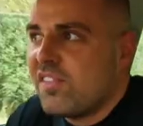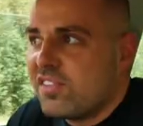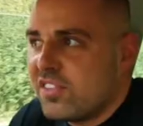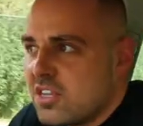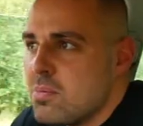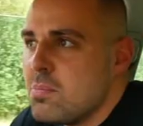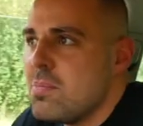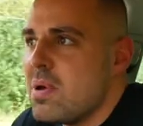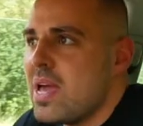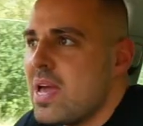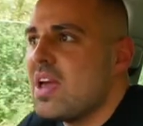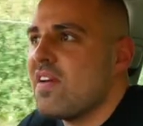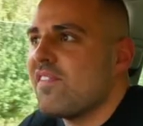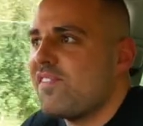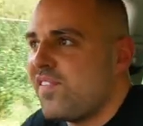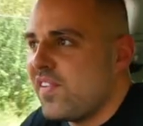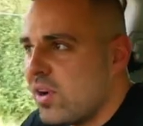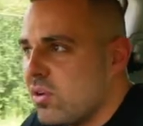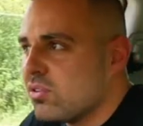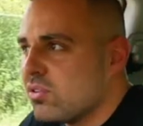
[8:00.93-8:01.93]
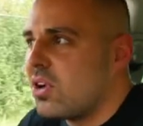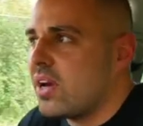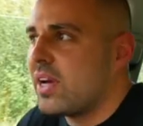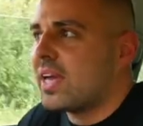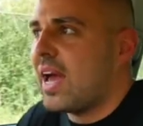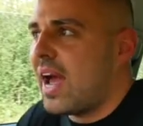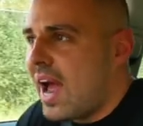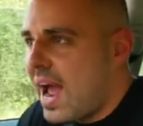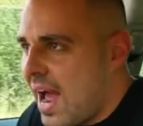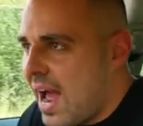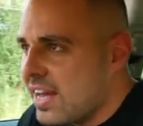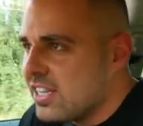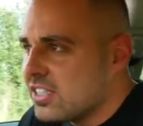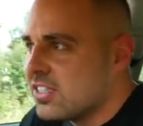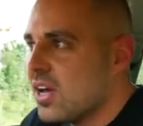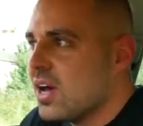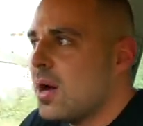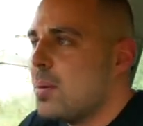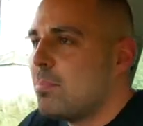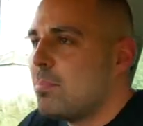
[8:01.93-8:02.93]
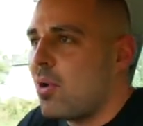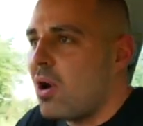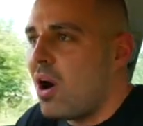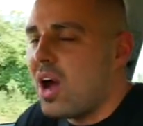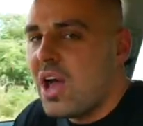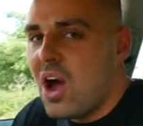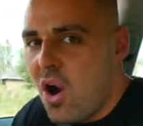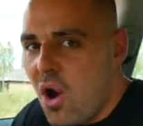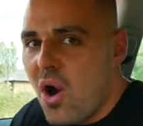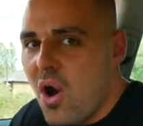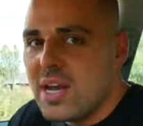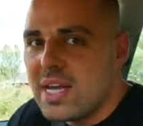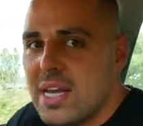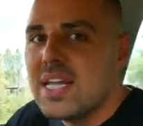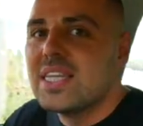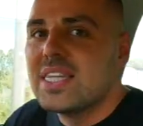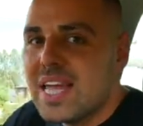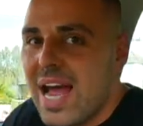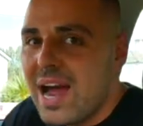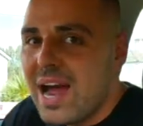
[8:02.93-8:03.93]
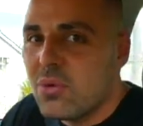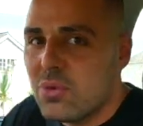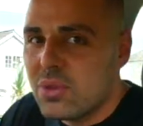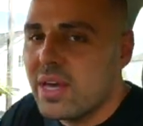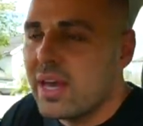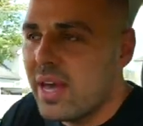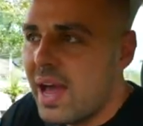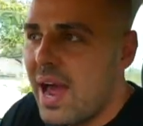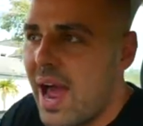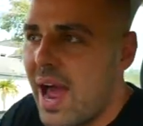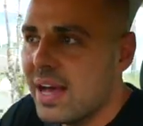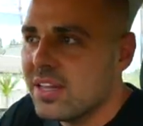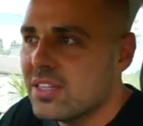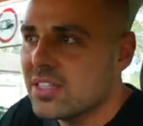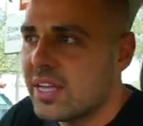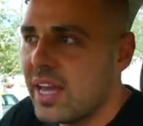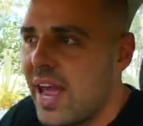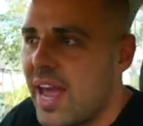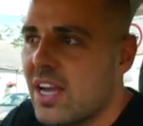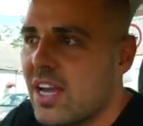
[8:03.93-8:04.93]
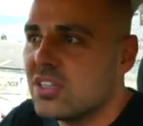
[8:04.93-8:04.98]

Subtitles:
To me, it feels like it has, but I highly doubt that it has, okay?